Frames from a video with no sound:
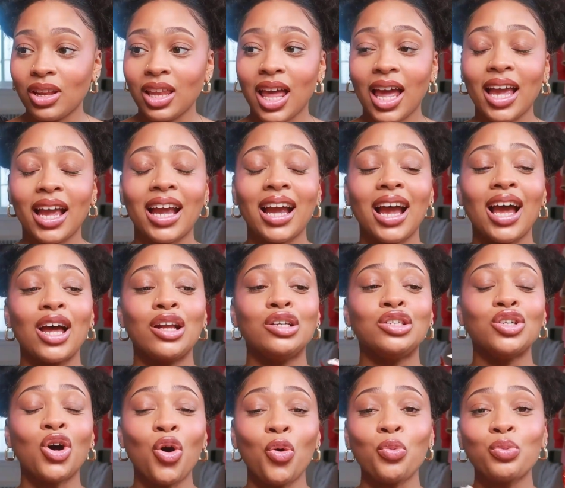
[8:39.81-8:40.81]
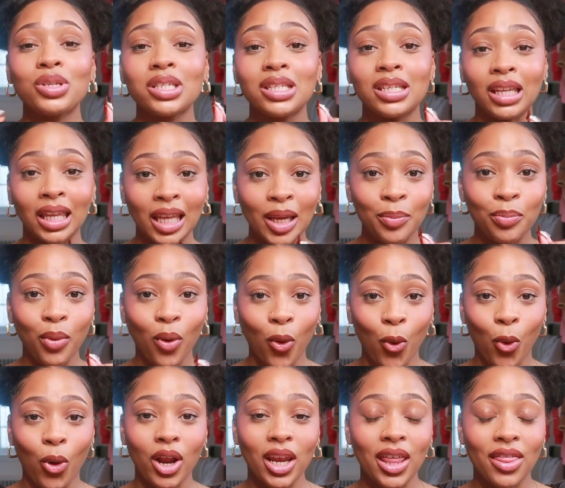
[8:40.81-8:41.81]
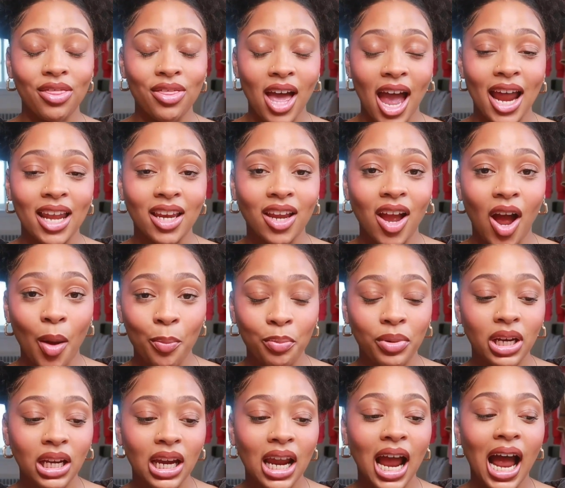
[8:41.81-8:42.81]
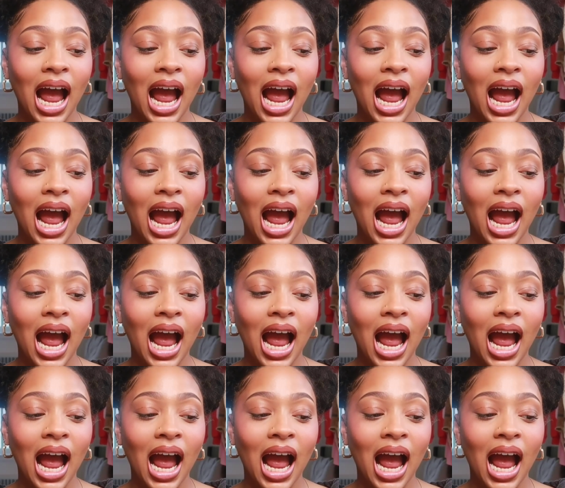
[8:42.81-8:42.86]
Like, don't sleep on that company.